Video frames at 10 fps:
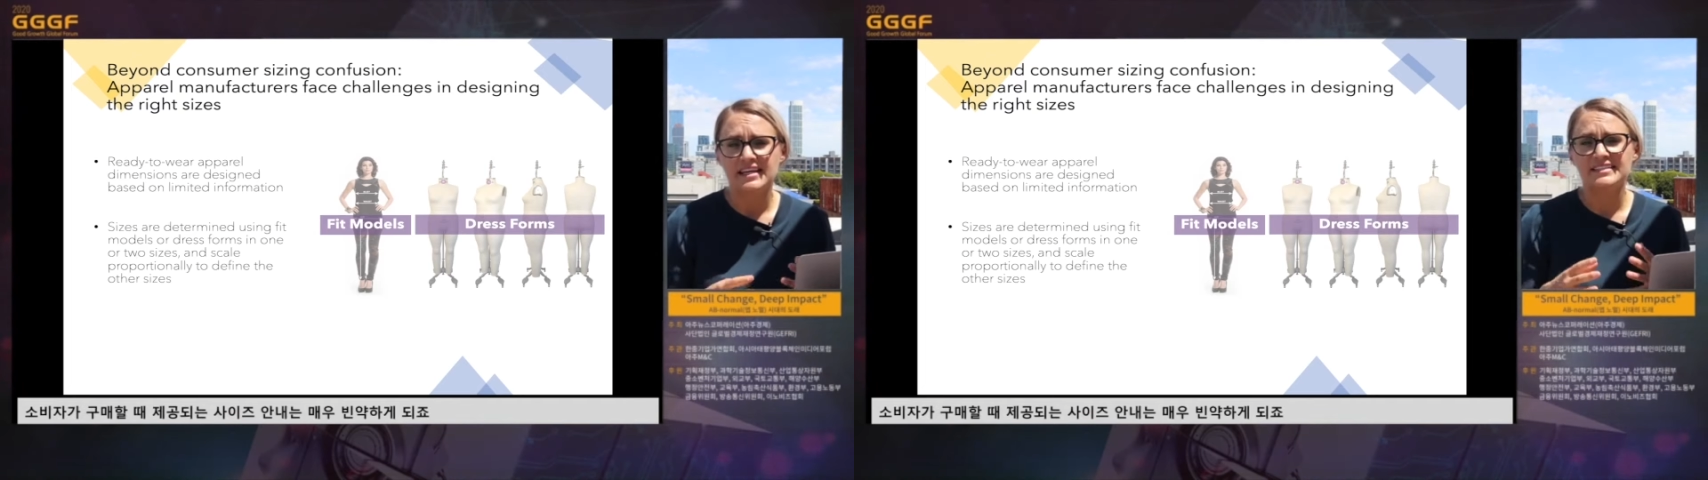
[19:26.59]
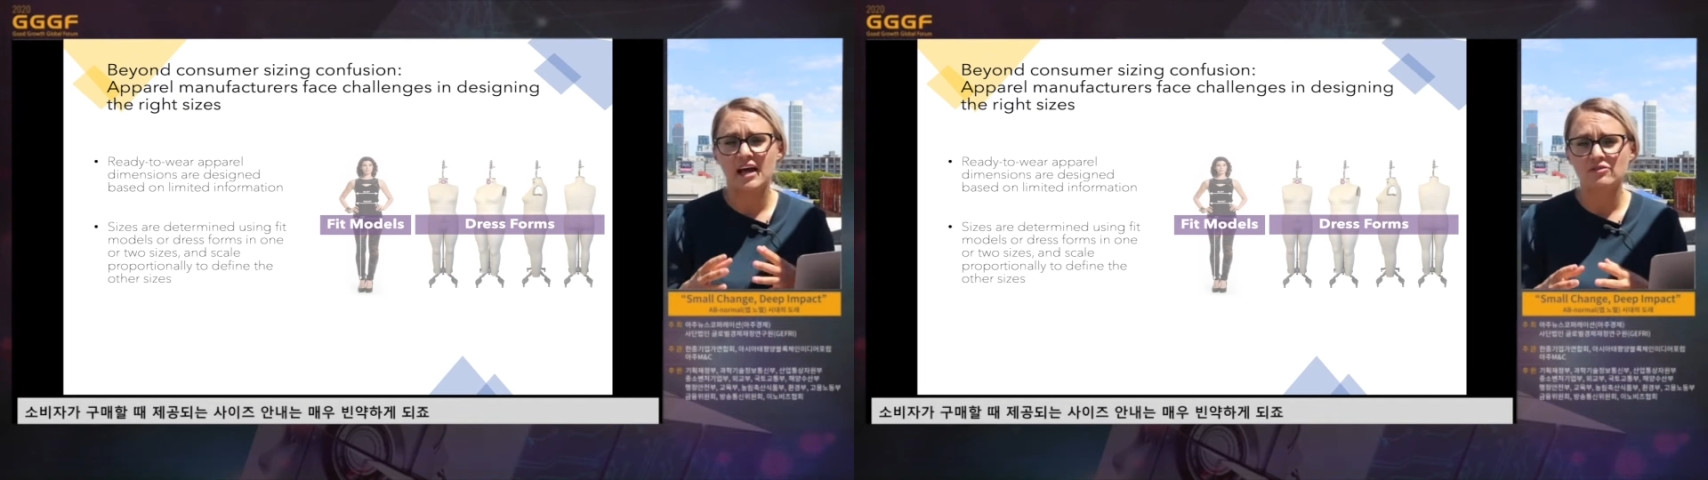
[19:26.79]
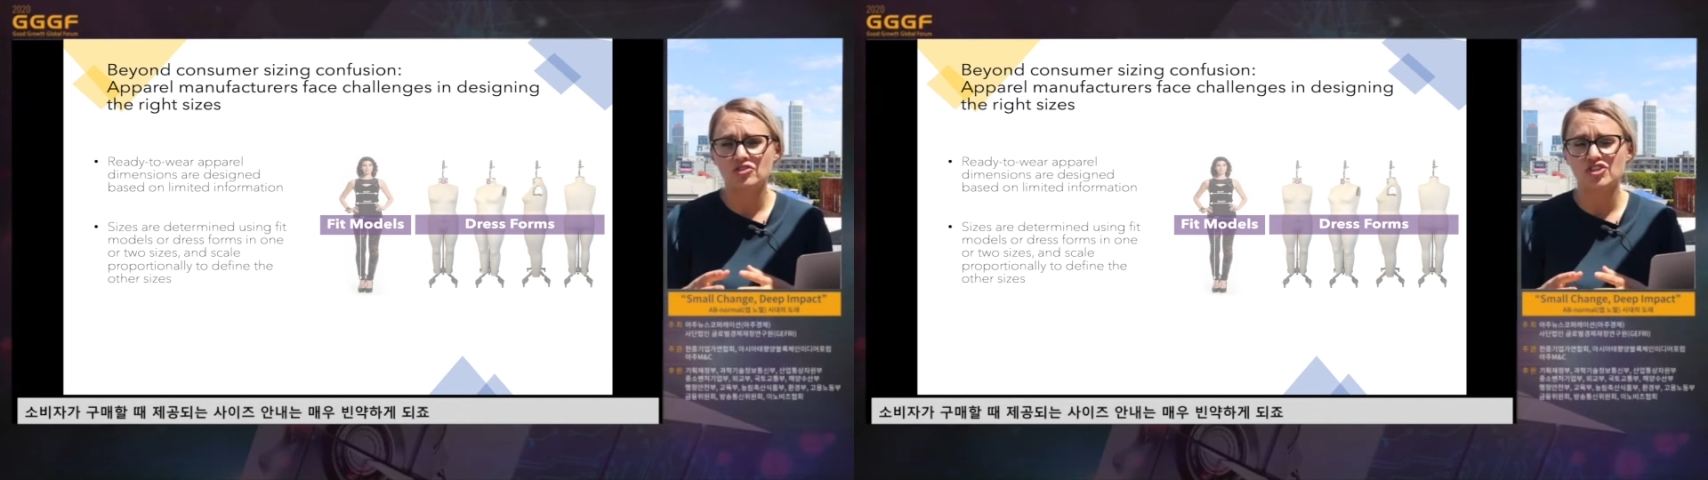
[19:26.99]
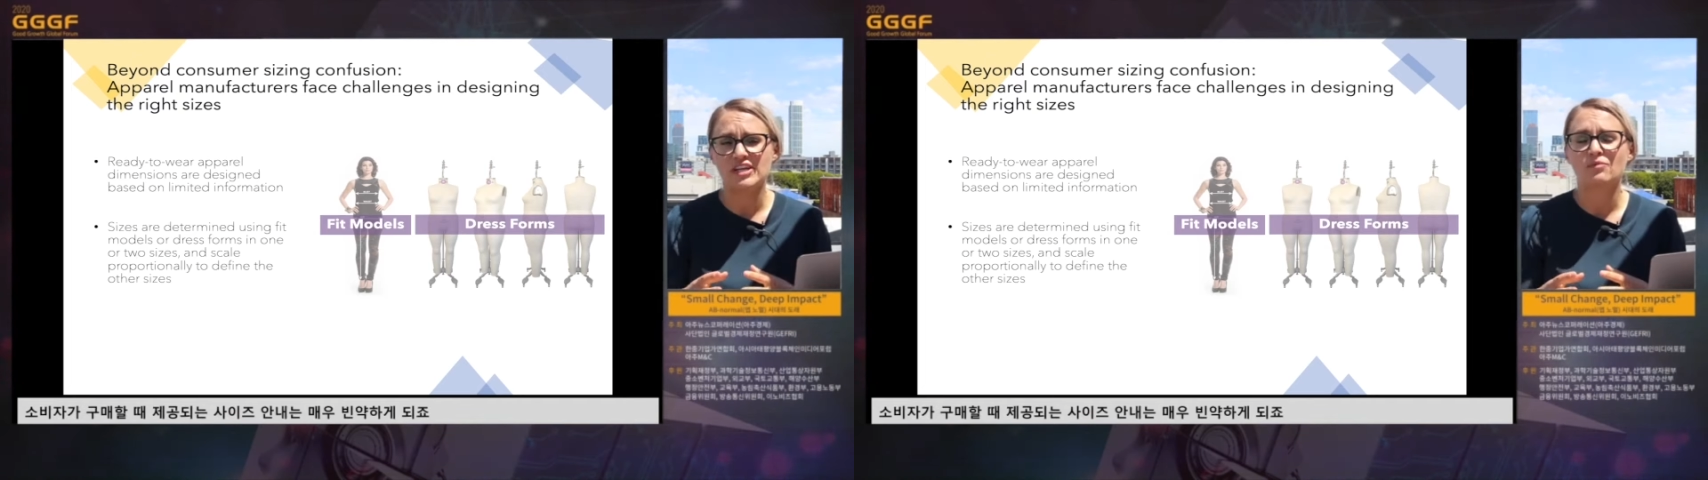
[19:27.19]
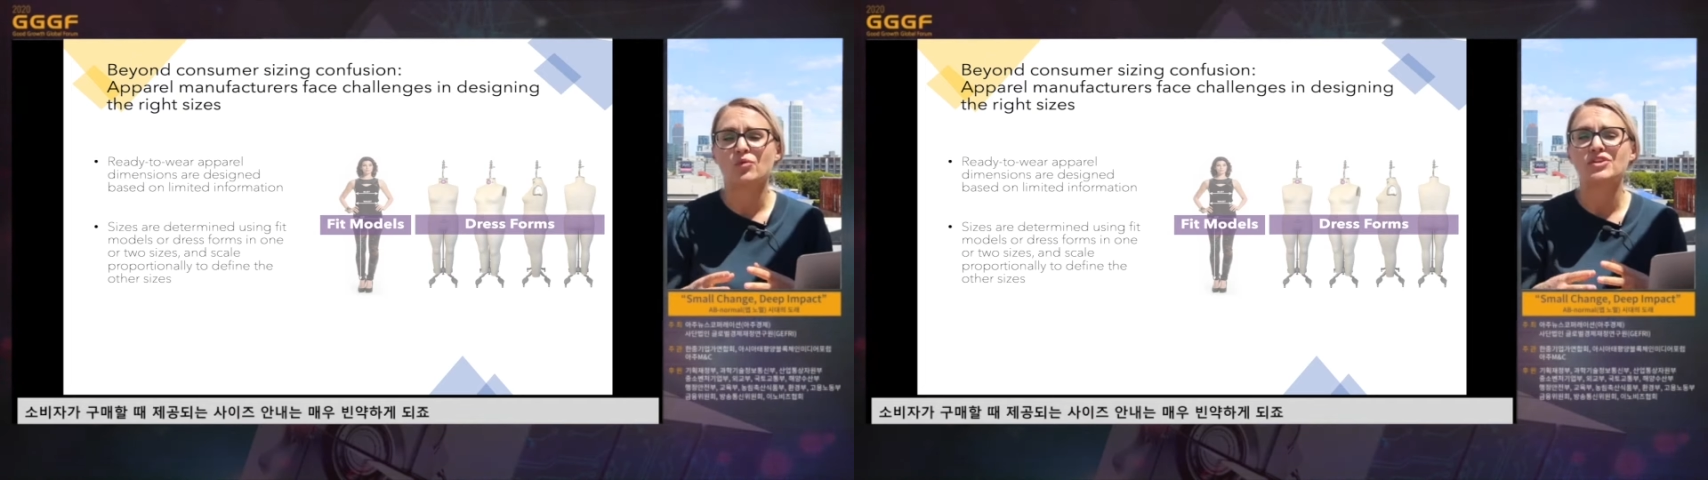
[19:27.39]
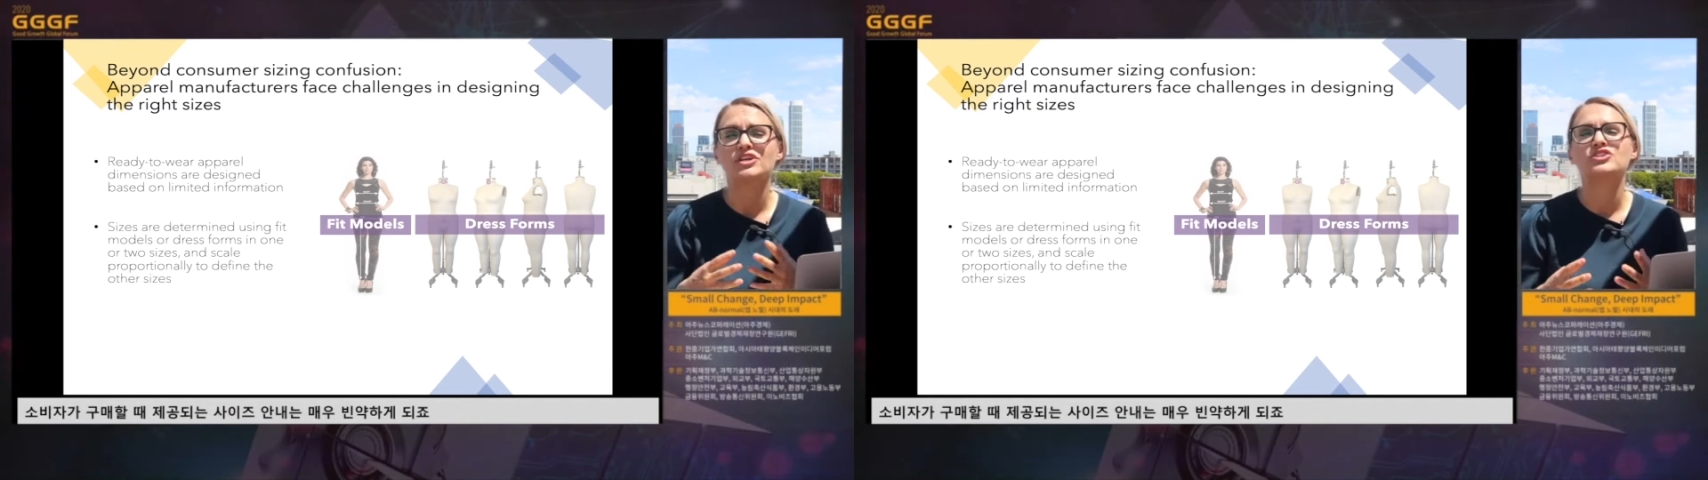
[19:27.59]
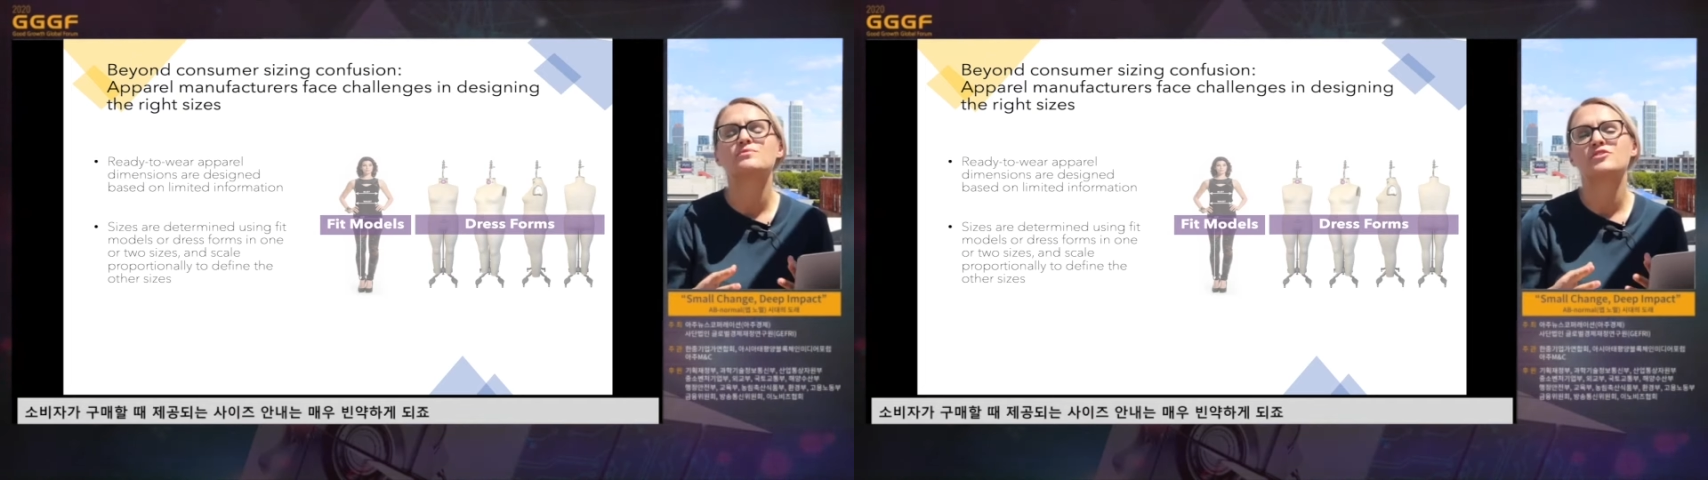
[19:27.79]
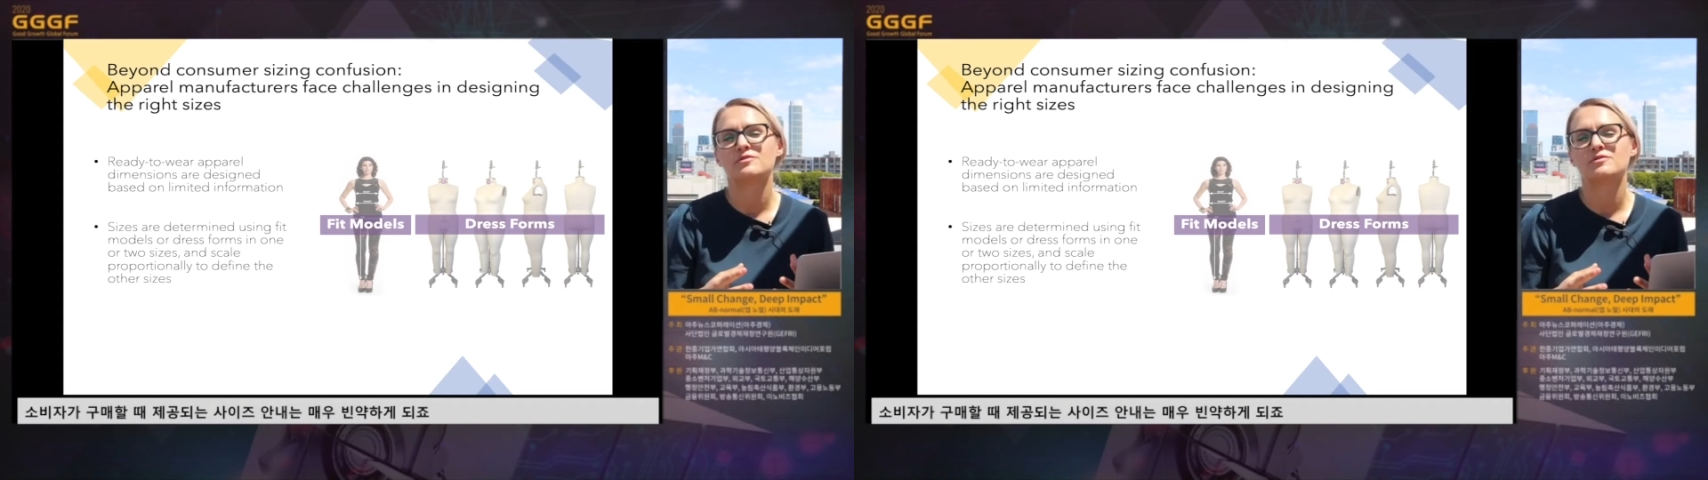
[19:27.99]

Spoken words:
downstream when the consumers